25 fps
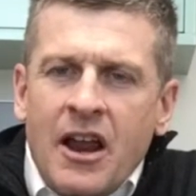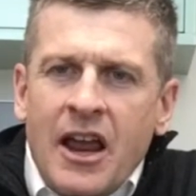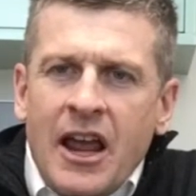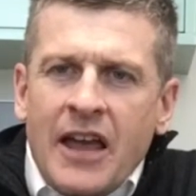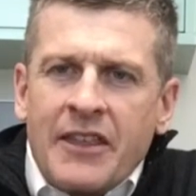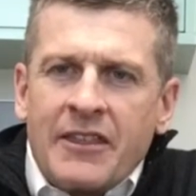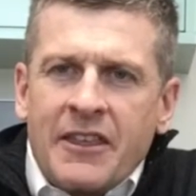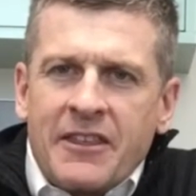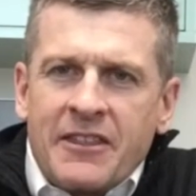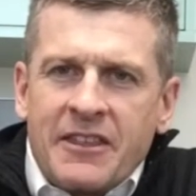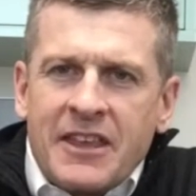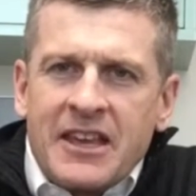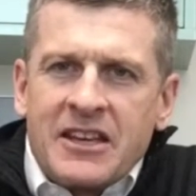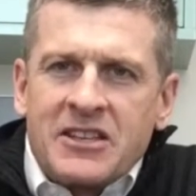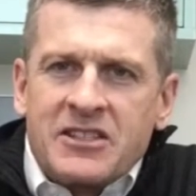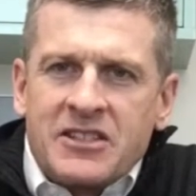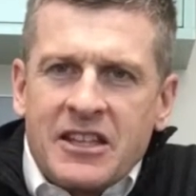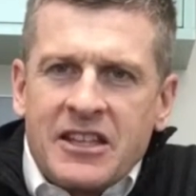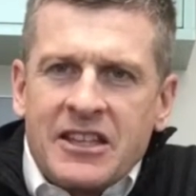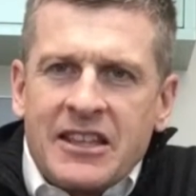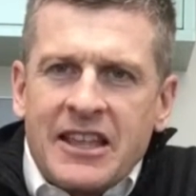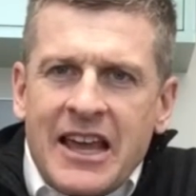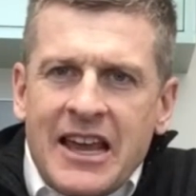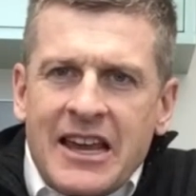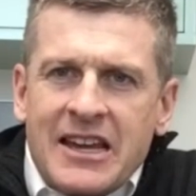and the things
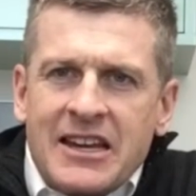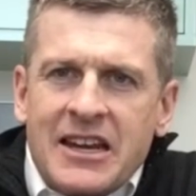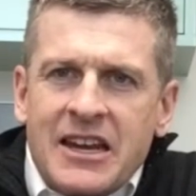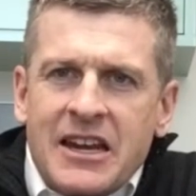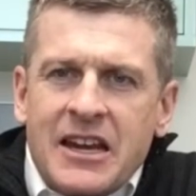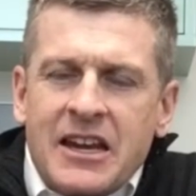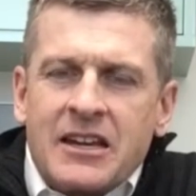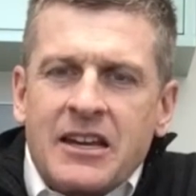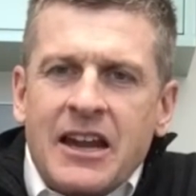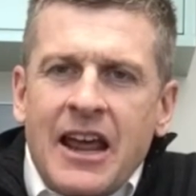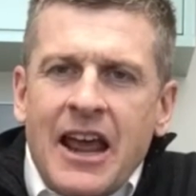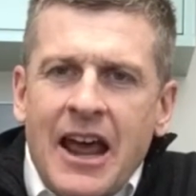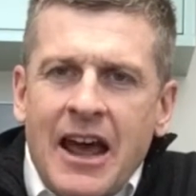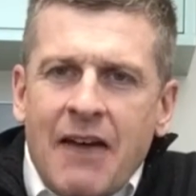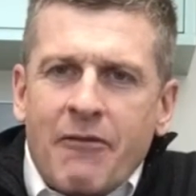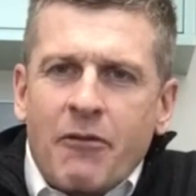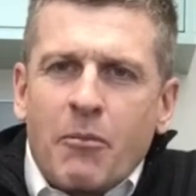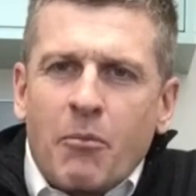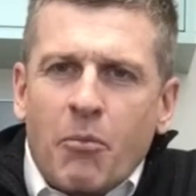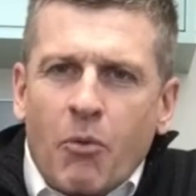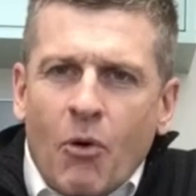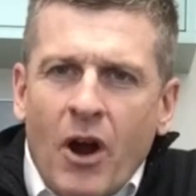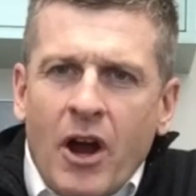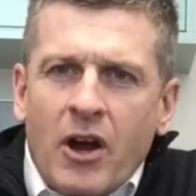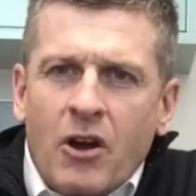that they need to have
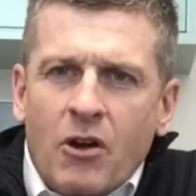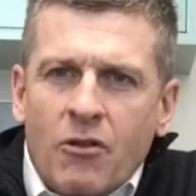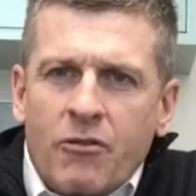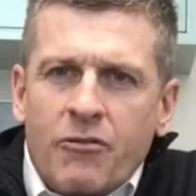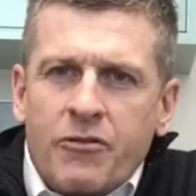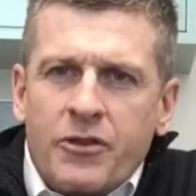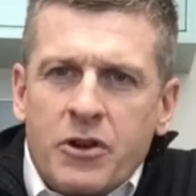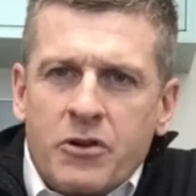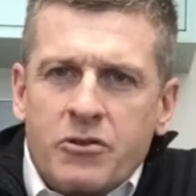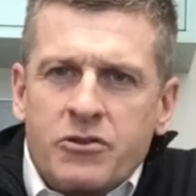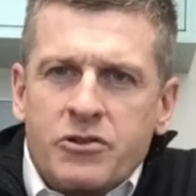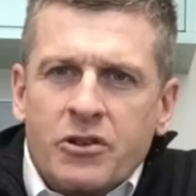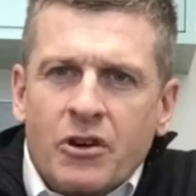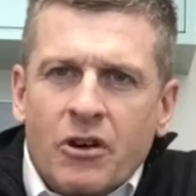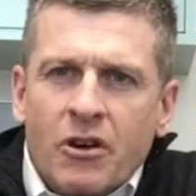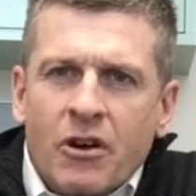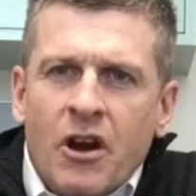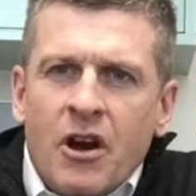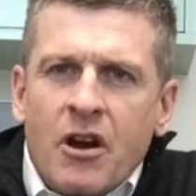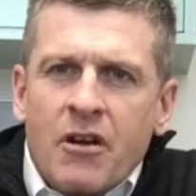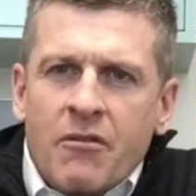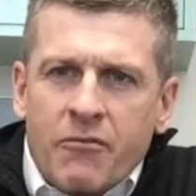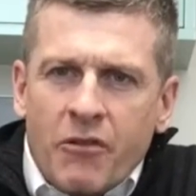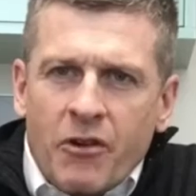a brighter future